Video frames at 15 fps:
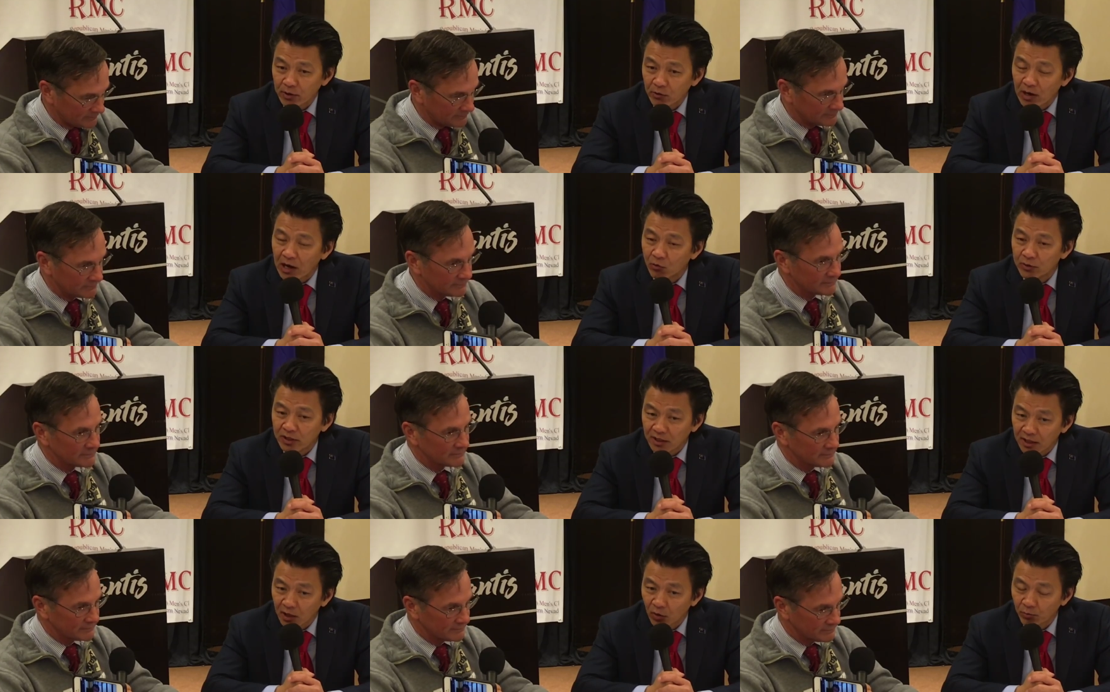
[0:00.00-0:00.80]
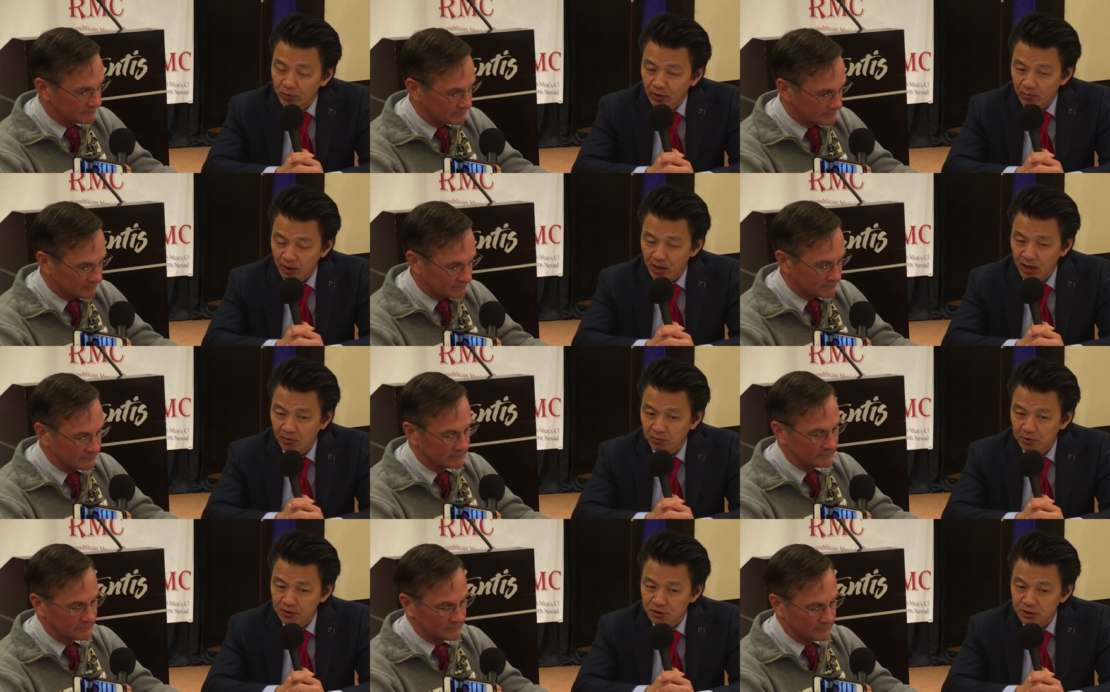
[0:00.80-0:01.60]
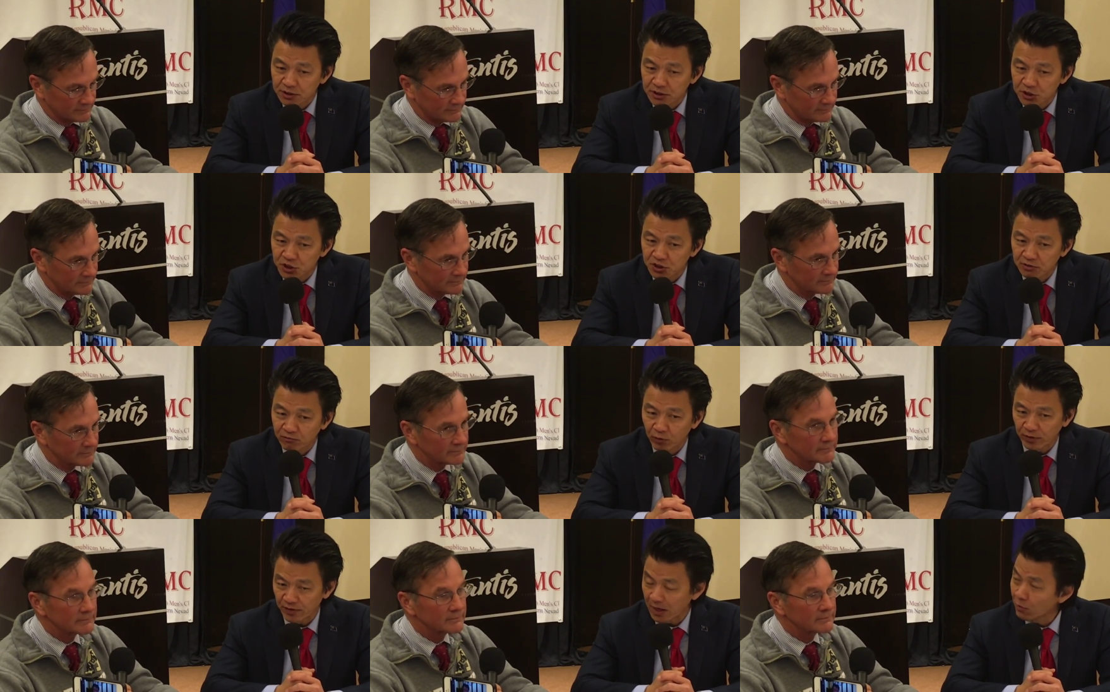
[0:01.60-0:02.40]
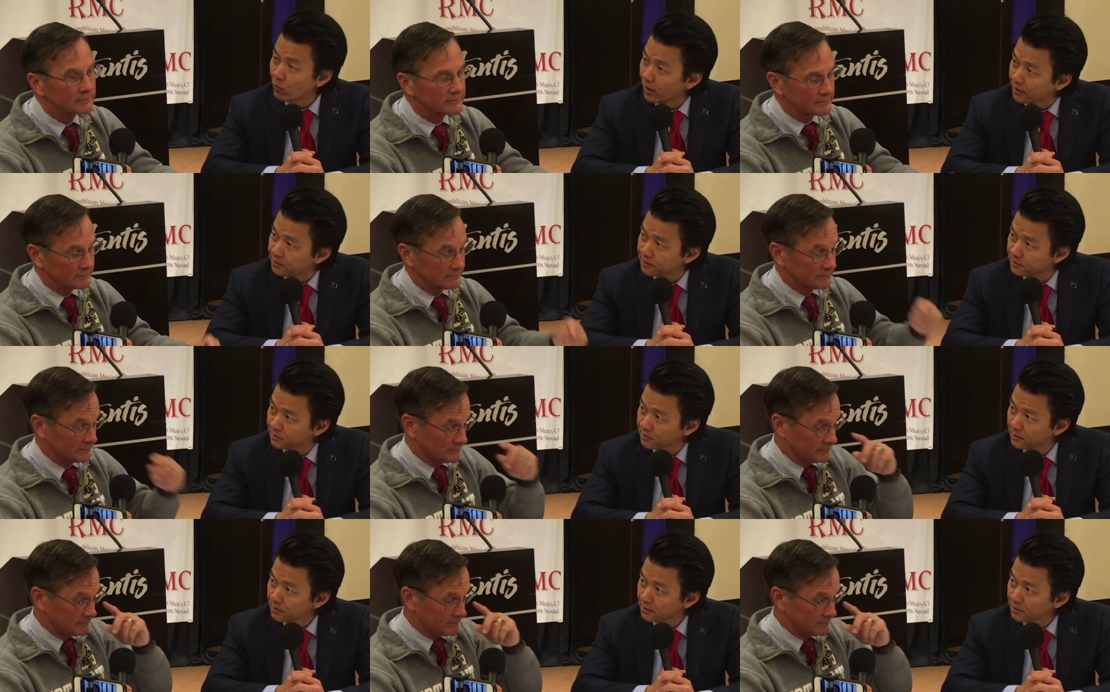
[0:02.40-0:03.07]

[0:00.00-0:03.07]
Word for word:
Speaker 1: to know how we can help them accomplish and achieve what they want.